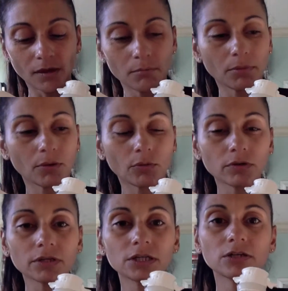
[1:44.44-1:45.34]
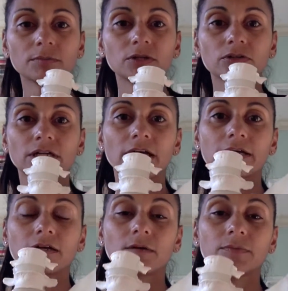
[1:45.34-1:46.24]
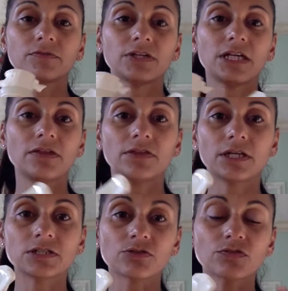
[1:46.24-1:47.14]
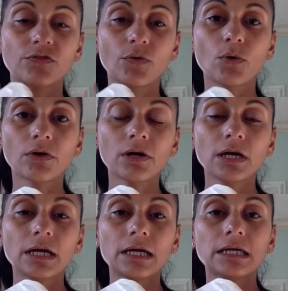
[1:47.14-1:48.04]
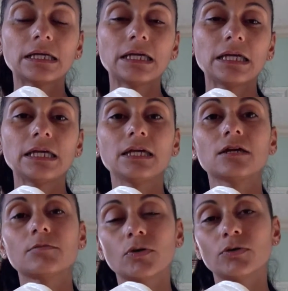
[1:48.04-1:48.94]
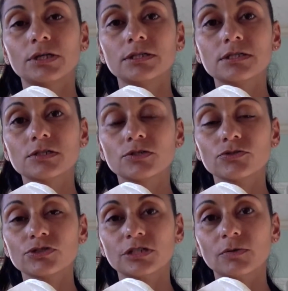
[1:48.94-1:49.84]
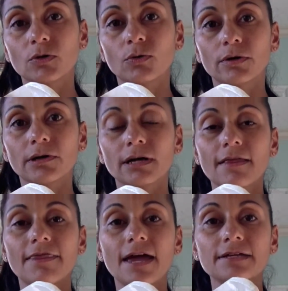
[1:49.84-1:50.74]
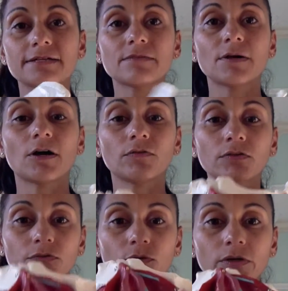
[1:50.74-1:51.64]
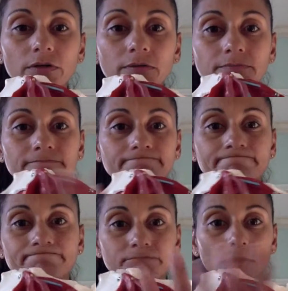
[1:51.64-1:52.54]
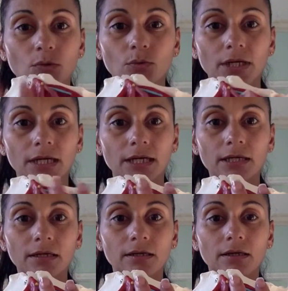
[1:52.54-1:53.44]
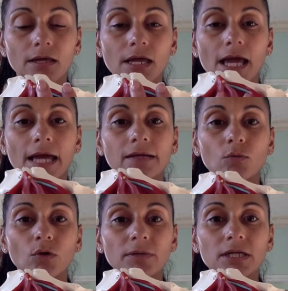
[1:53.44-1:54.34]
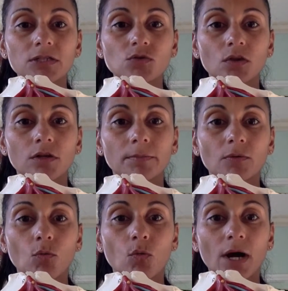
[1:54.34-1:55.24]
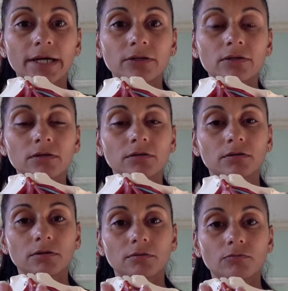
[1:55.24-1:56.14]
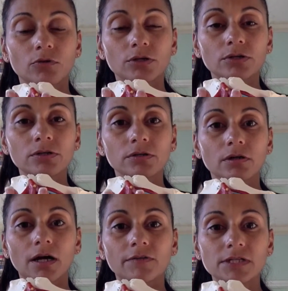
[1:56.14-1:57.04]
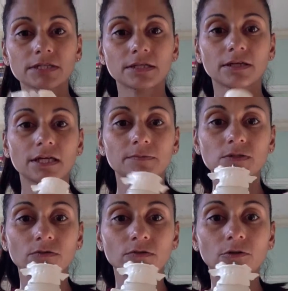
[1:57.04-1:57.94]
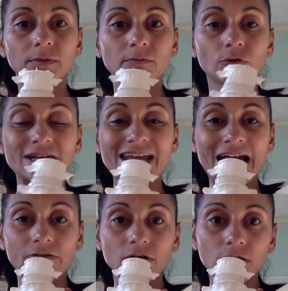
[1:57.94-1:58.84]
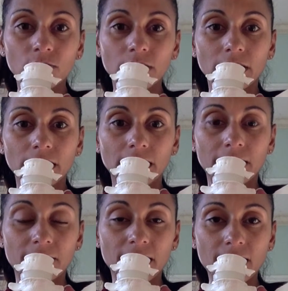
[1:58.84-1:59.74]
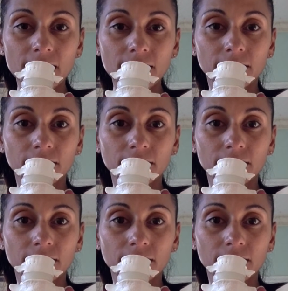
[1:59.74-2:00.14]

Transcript: But we're really going to be looking at a couple of key things. There's 4 key components to your deep core. That is the pelvic floor, okay? And in women, it's a little bit wider and broader. Obviously, the hips are a little bit more narrow in a male.